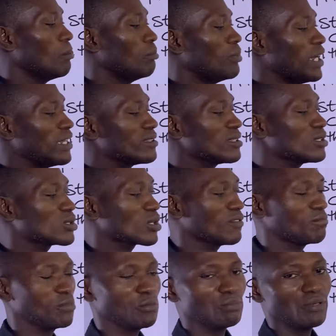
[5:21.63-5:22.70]
basis
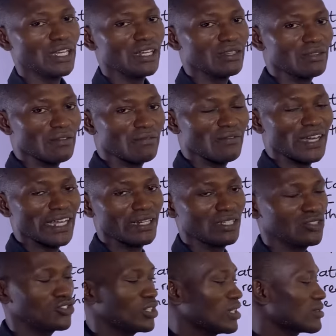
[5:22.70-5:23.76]
of preparing the
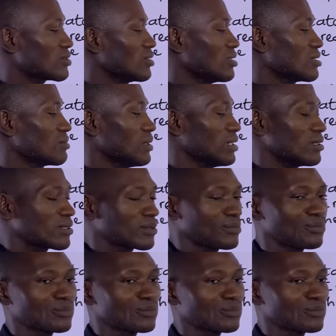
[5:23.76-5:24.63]
financial statements.